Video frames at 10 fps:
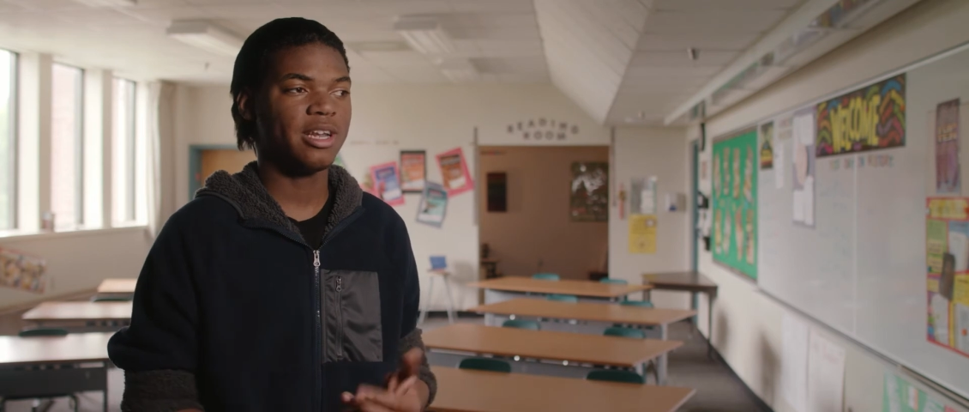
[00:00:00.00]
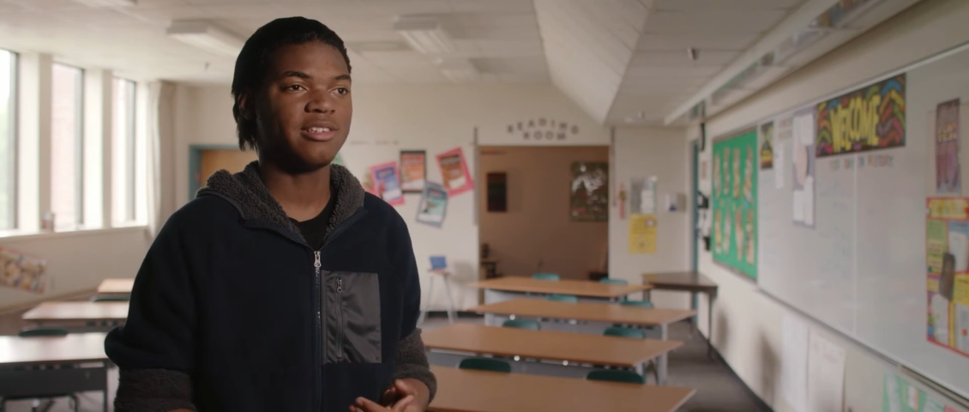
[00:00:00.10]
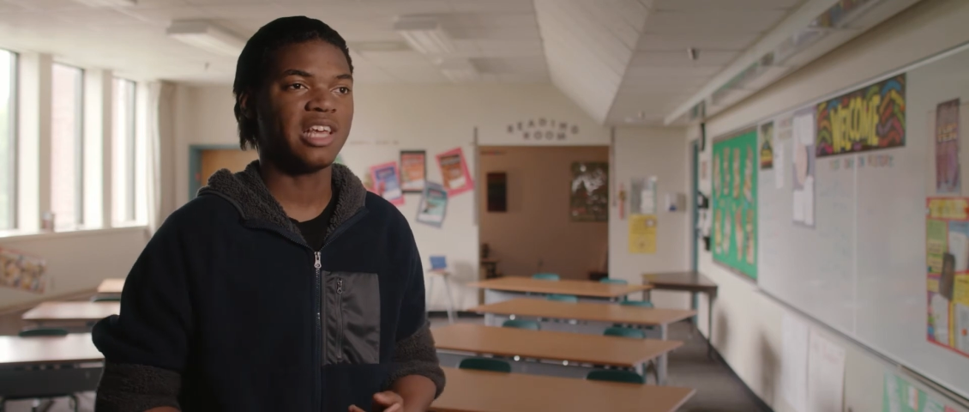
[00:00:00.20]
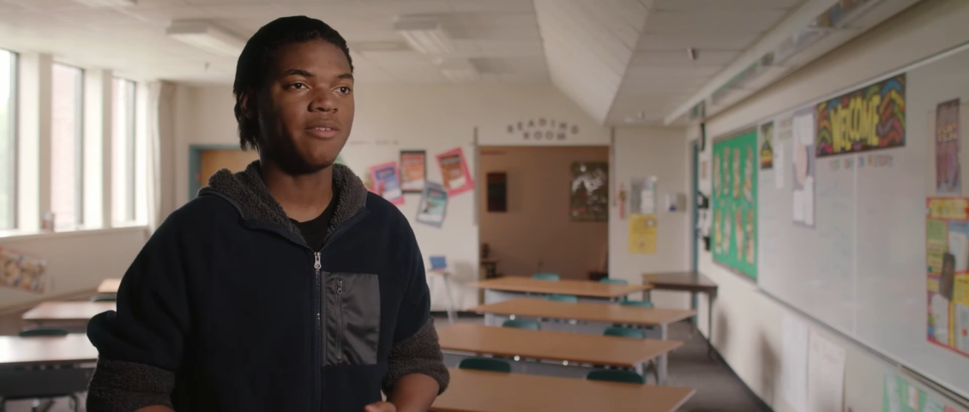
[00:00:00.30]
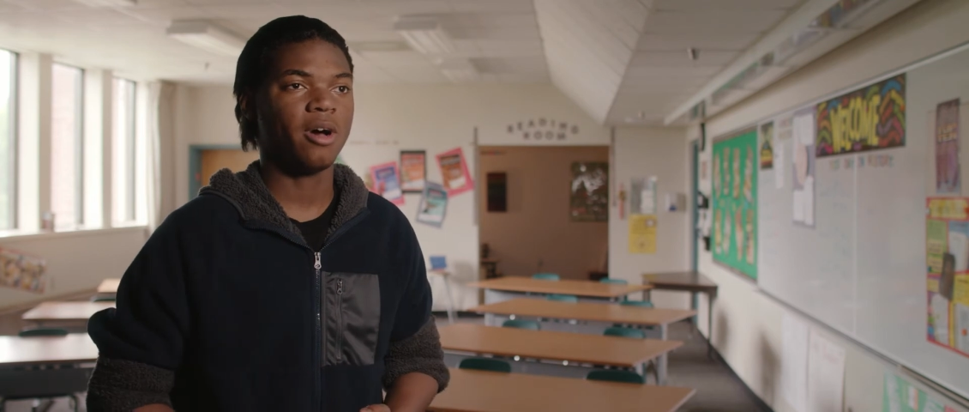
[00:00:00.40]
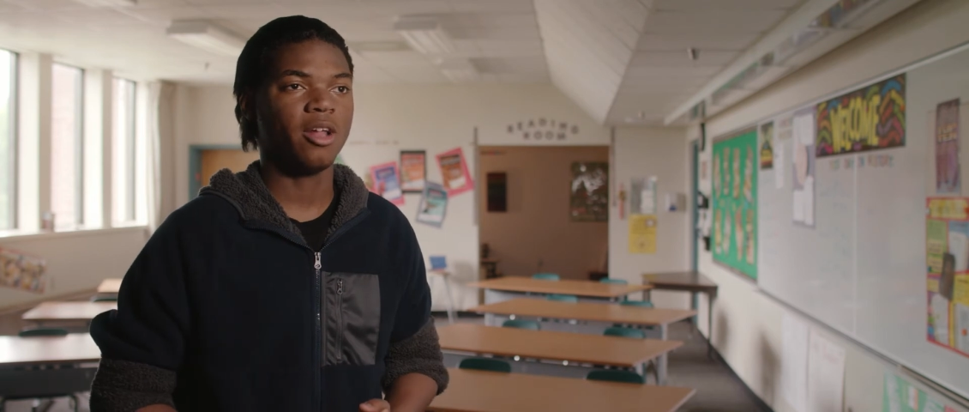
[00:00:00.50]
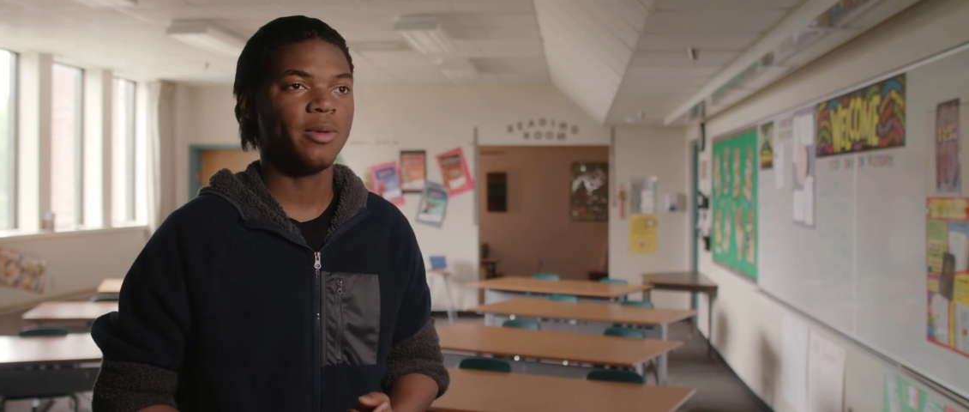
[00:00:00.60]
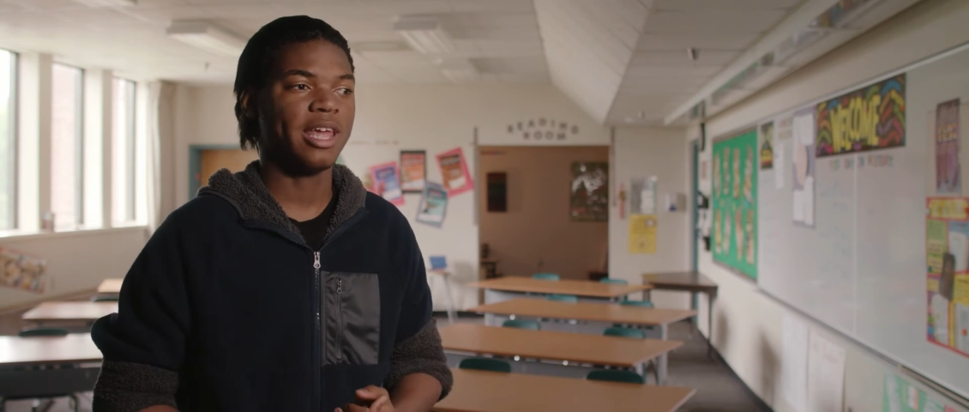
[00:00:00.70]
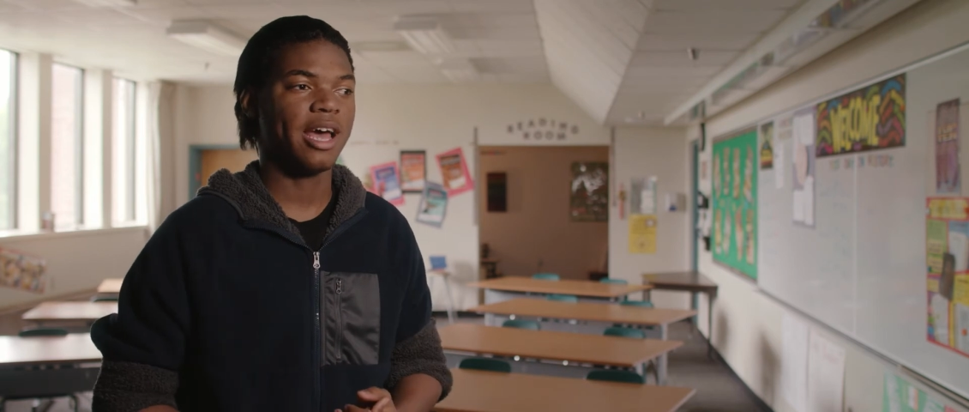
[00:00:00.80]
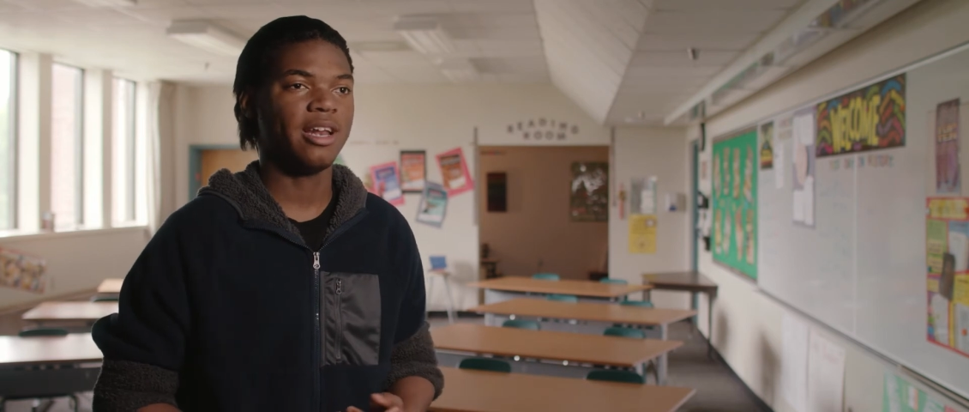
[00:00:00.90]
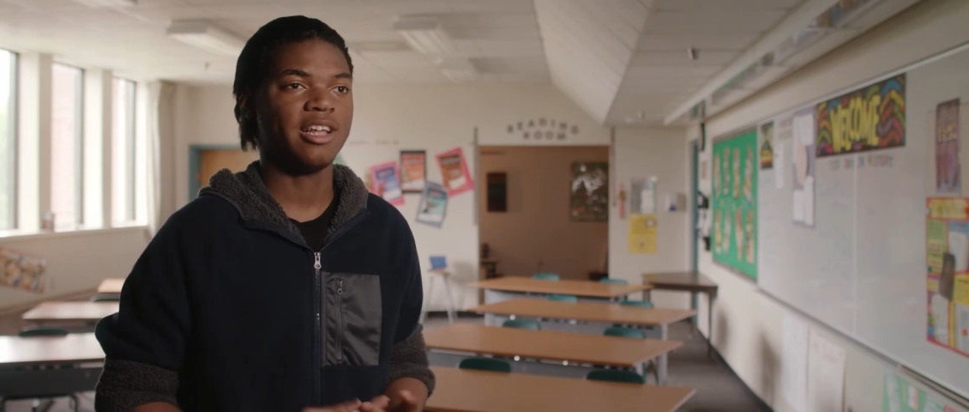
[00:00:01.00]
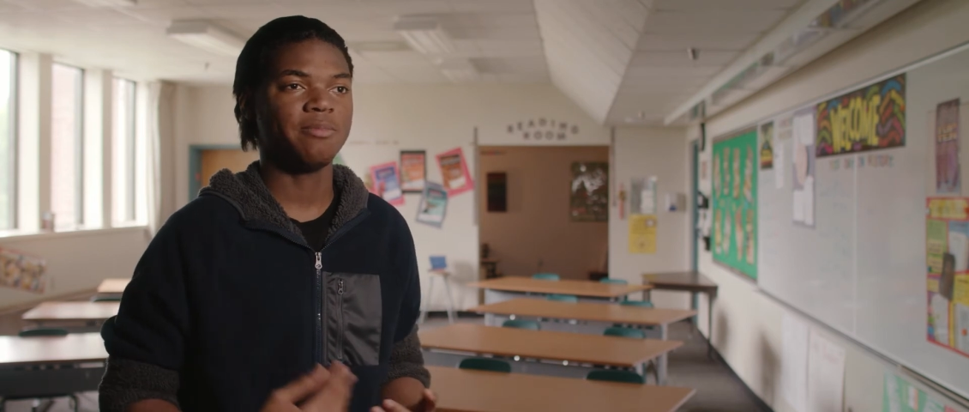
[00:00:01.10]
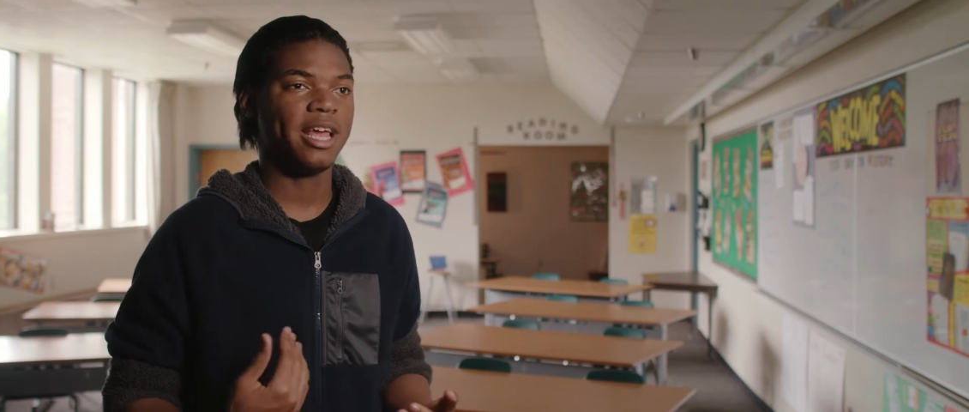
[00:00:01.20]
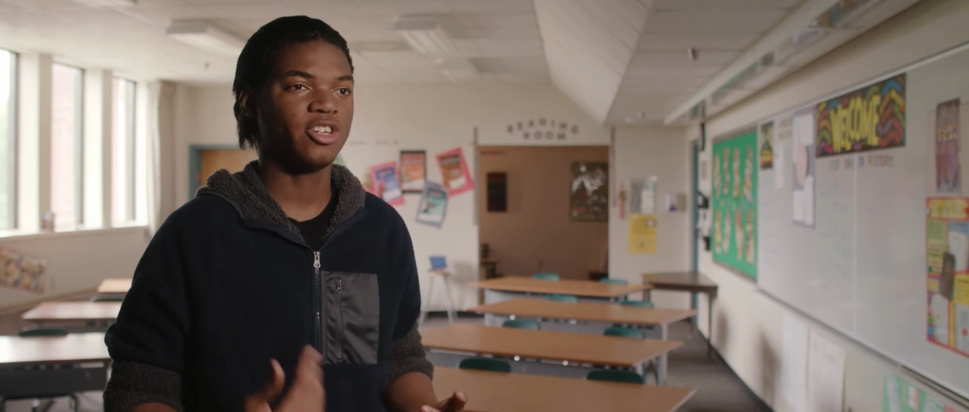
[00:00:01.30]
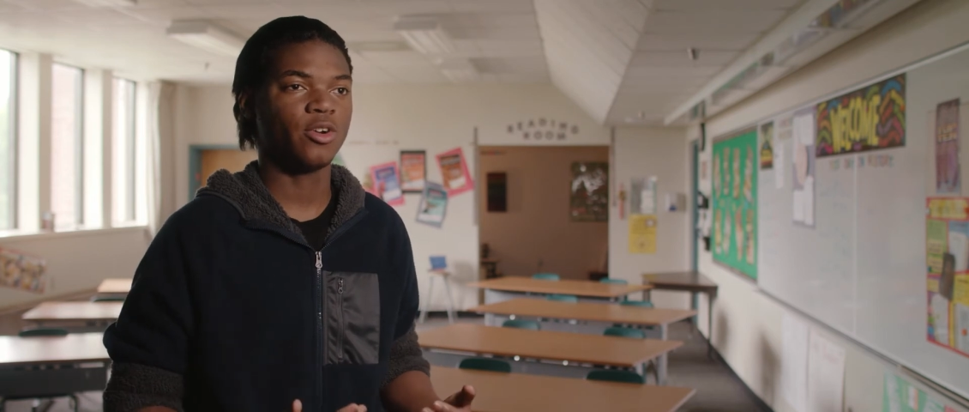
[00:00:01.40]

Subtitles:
let's give him all we can, let's make